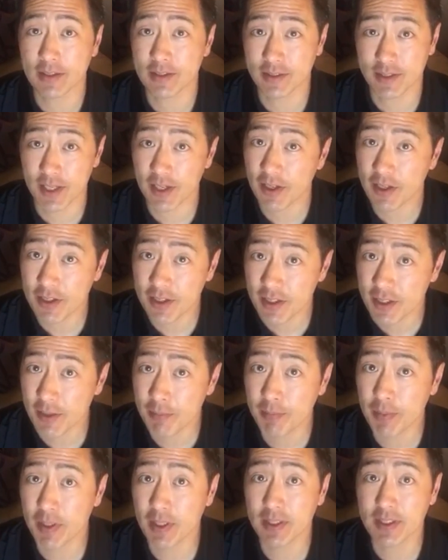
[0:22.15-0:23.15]

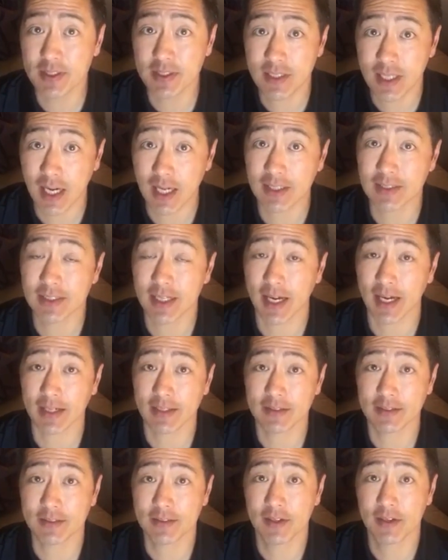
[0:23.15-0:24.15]
serendipitous
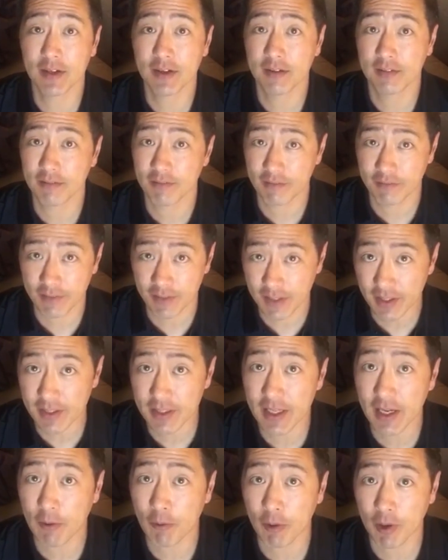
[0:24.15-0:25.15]
contacts via
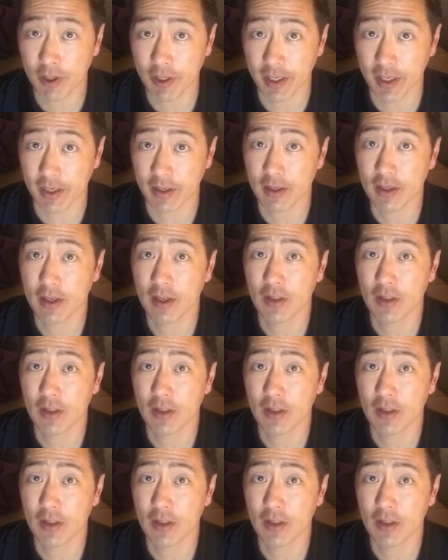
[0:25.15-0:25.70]
networking.